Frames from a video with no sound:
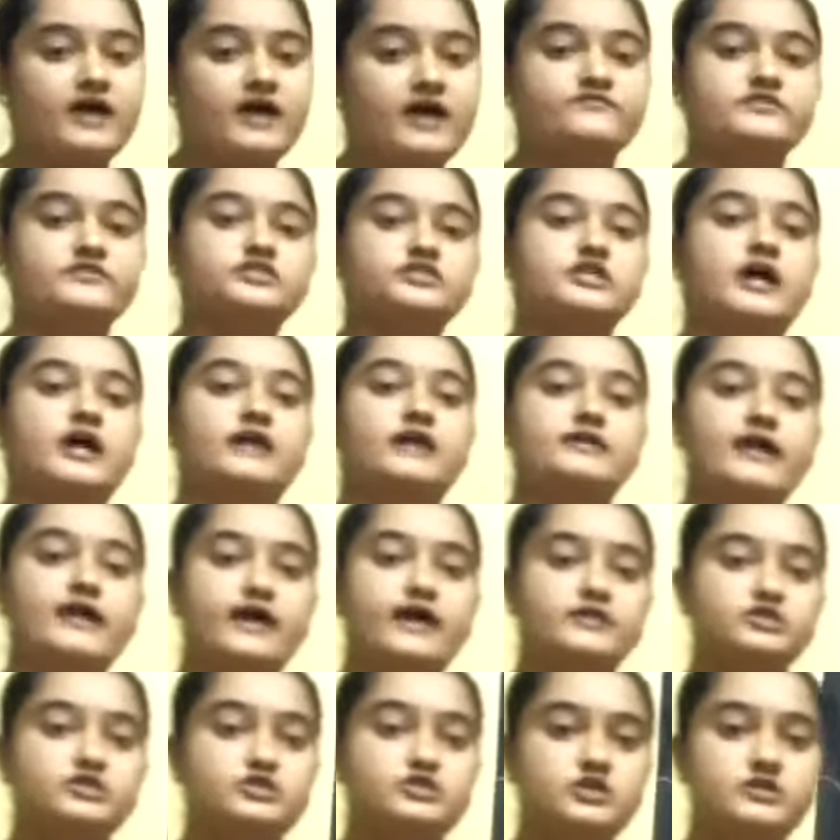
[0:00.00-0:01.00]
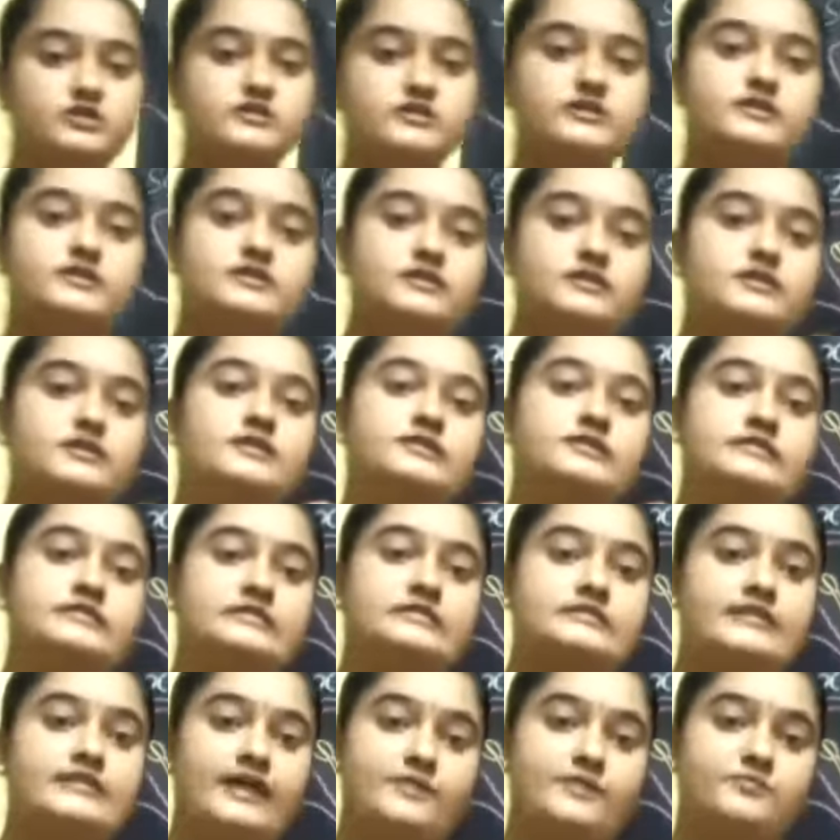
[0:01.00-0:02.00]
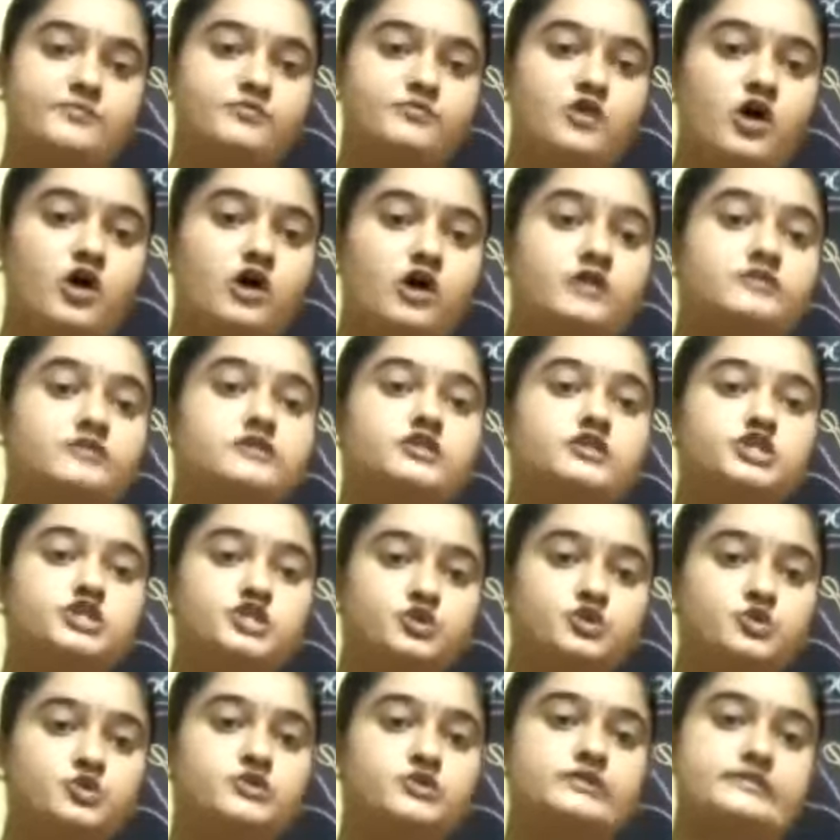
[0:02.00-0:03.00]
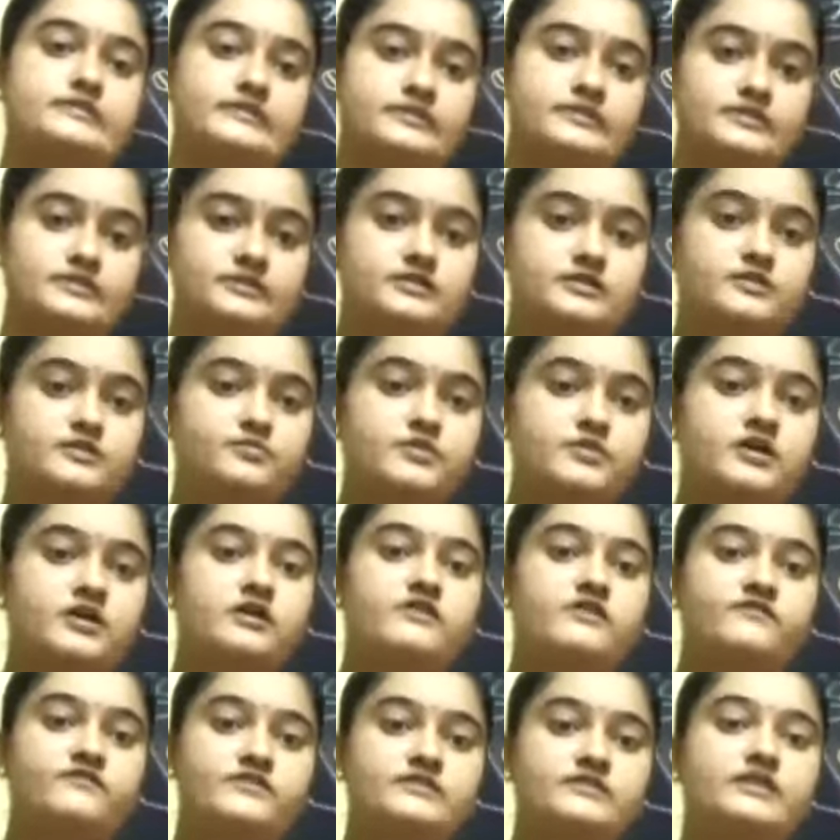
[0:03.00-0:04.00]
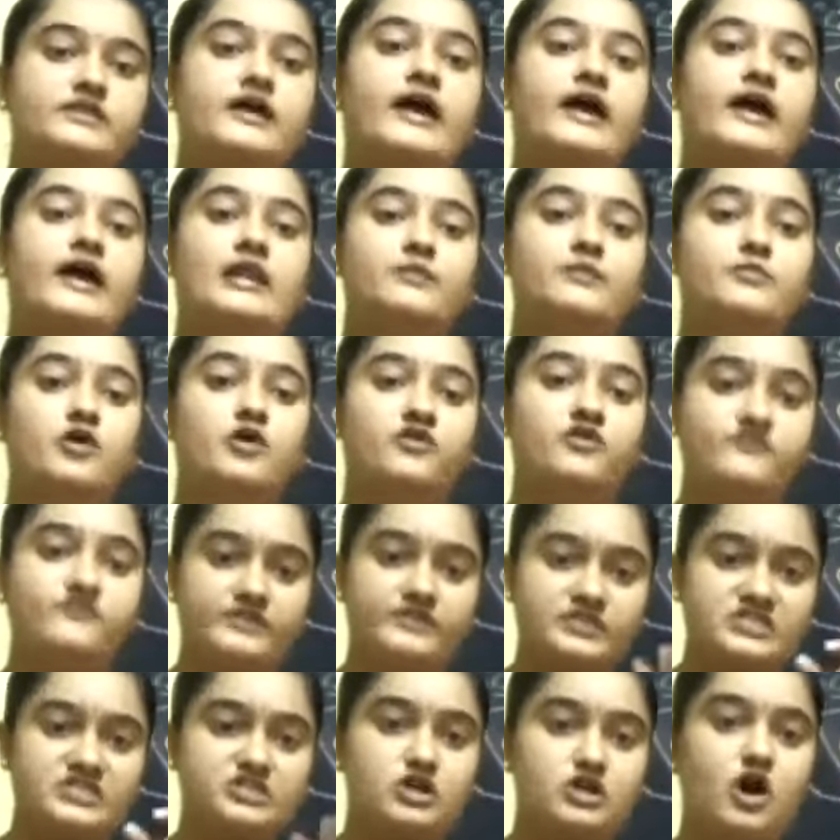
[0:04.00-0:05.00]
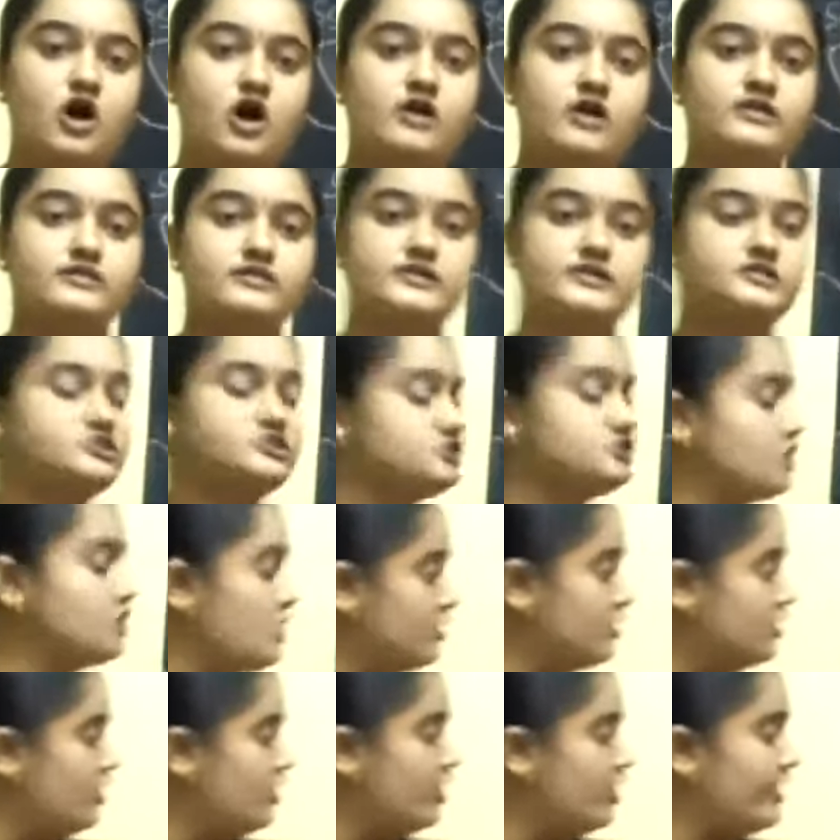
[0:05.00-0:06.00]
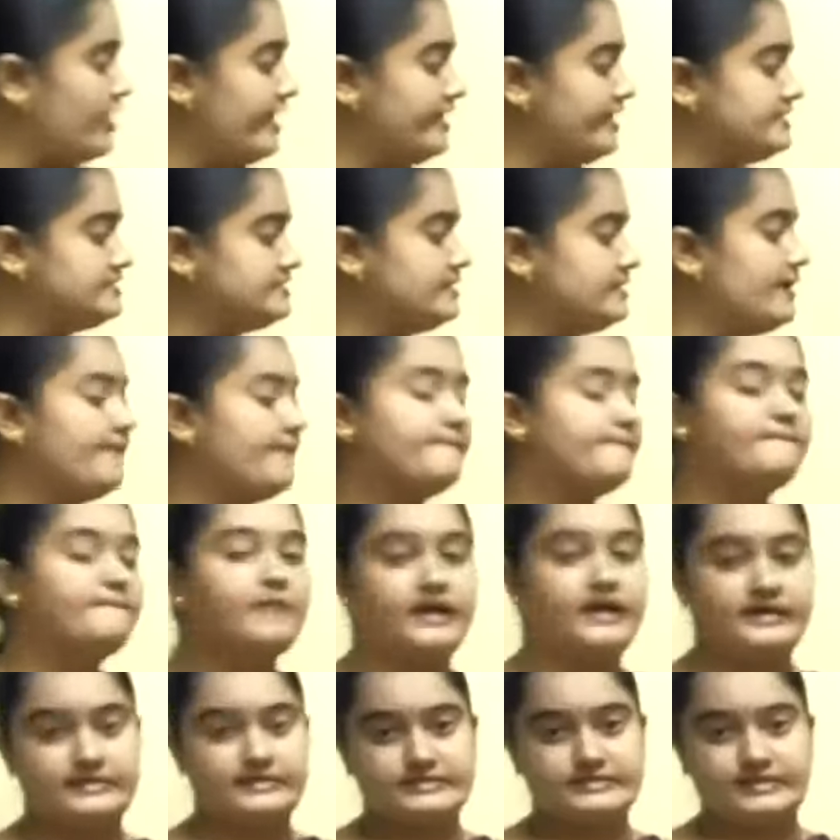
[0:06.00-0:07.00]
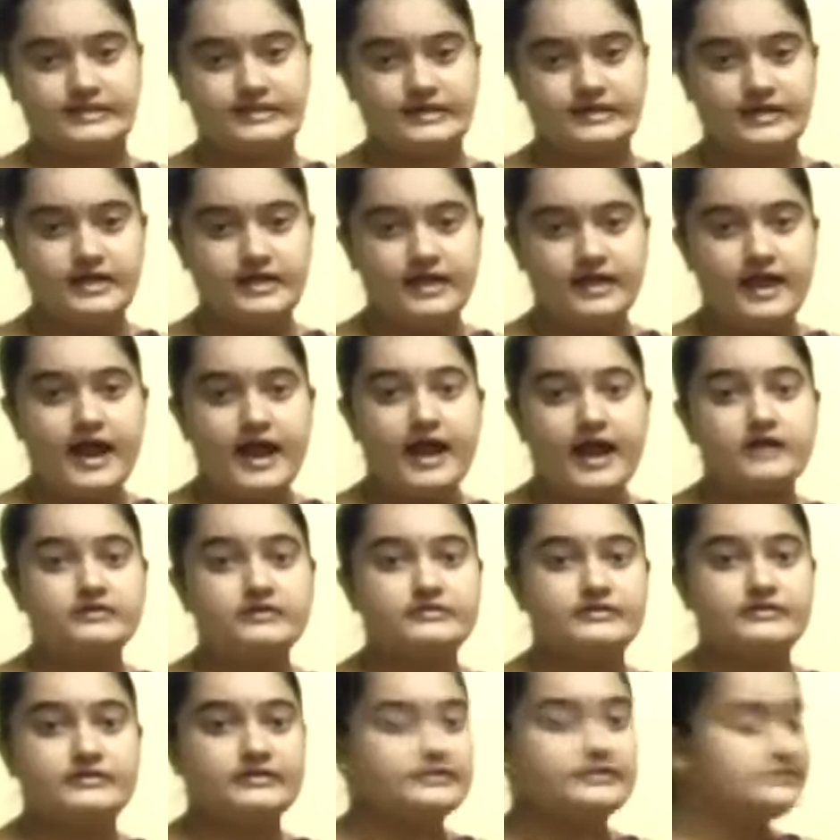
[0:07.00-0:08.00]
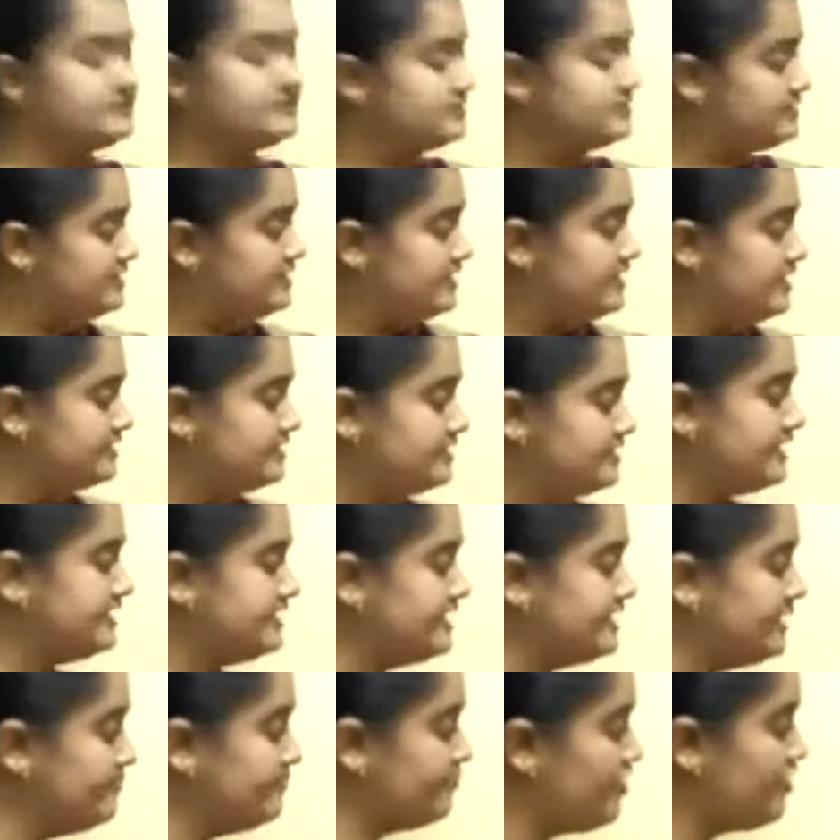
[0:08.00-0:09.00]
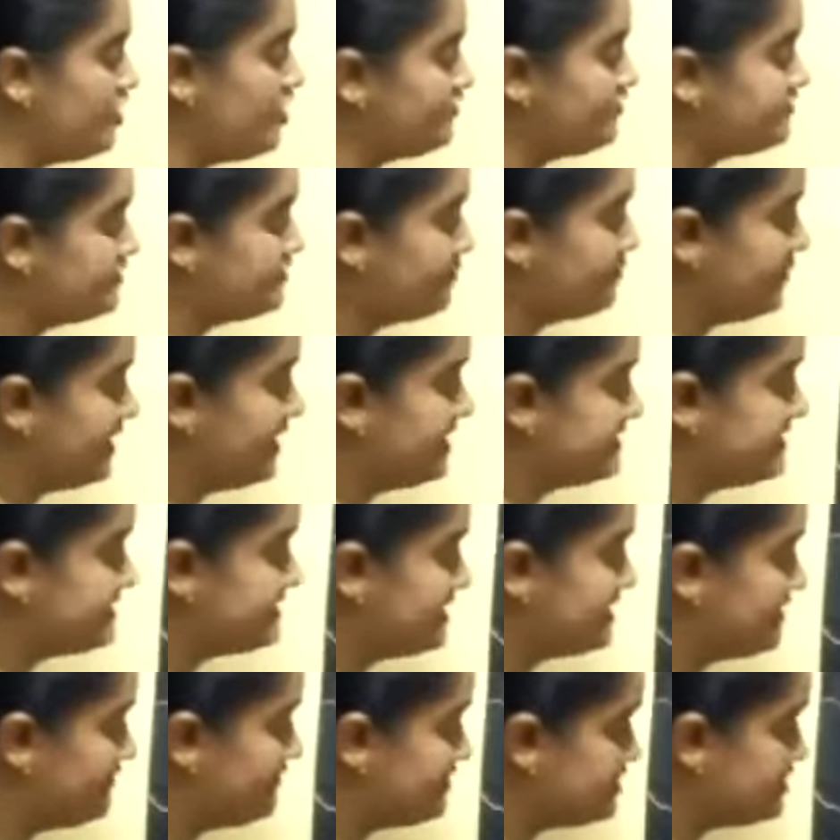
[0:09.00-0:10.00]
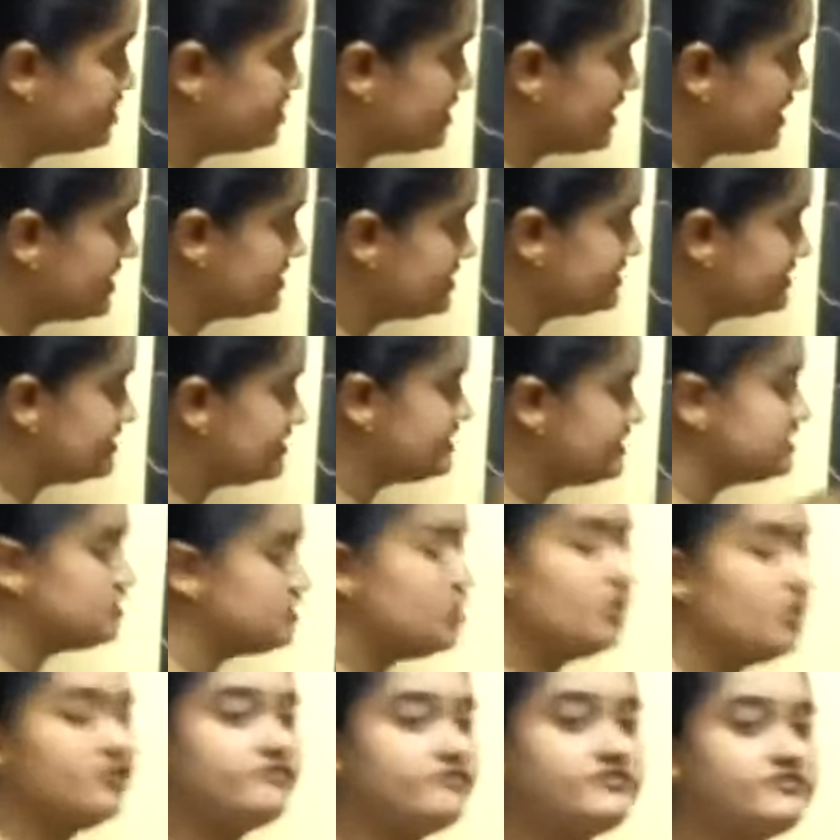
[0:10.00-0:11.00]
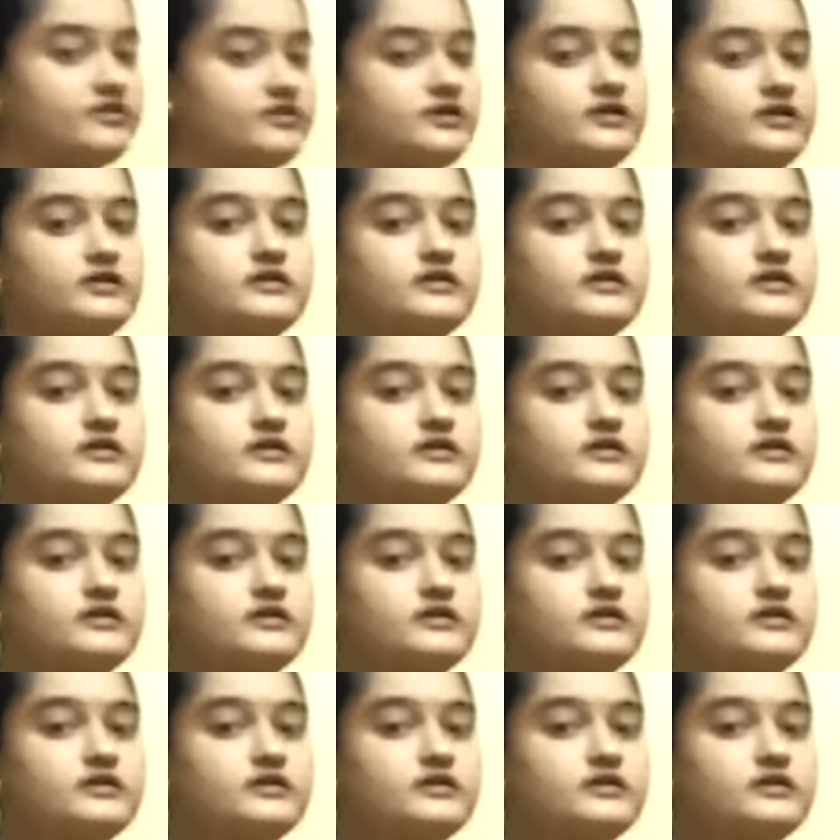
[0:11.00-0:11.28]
which attached on the stem or the shoot system with the help of a stalk, that stalk called as pedicel. And this, the tip of the pedicel which consists of a